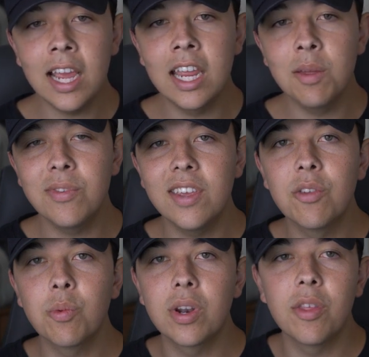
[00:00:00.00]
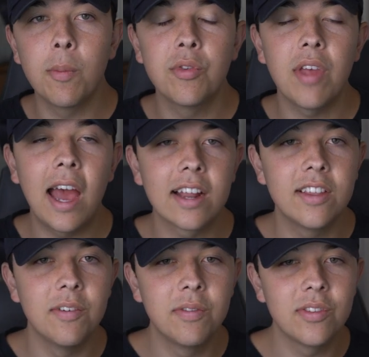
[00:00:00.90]
AMC is one of the most
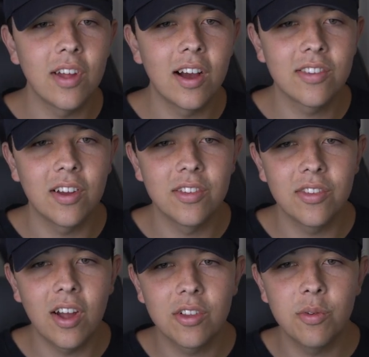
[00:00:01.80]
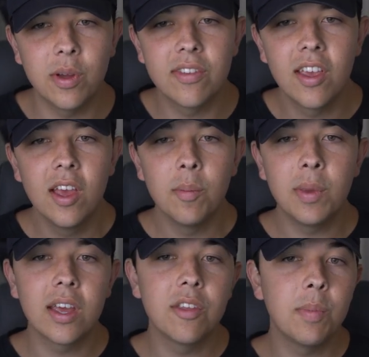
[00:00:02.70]
active stocks on StockTwitch,
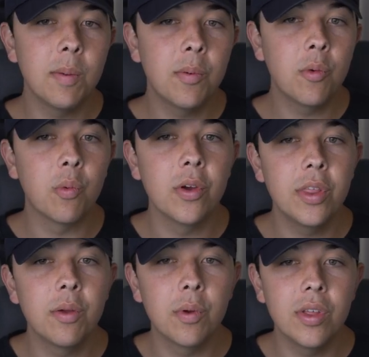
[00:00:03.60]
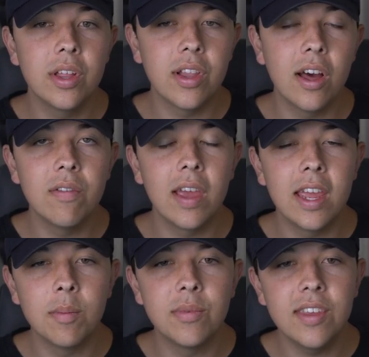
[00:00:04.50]
because people really, really love
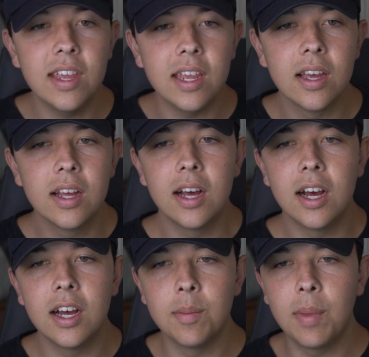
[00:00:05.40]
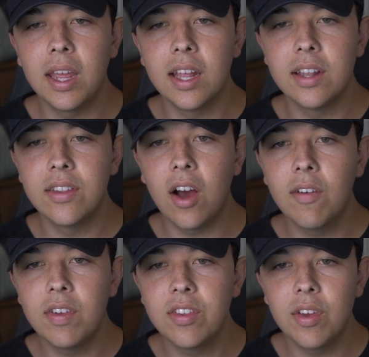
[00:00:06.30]
AMC. And
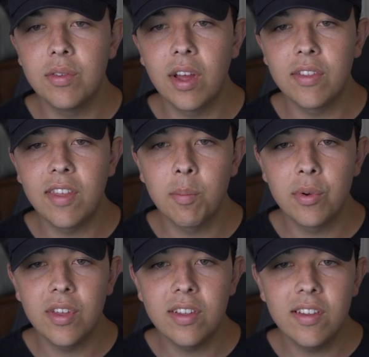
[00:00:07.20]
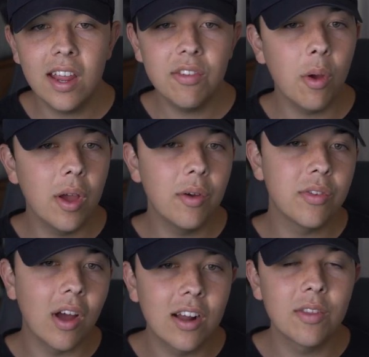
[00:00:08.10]
obviously it was down 10% today, so it
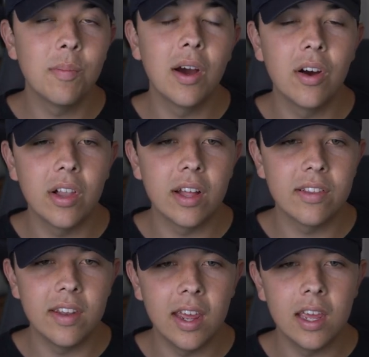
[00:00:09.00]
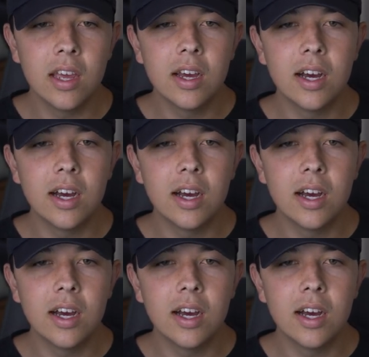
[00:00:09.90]
was talked about a lot today.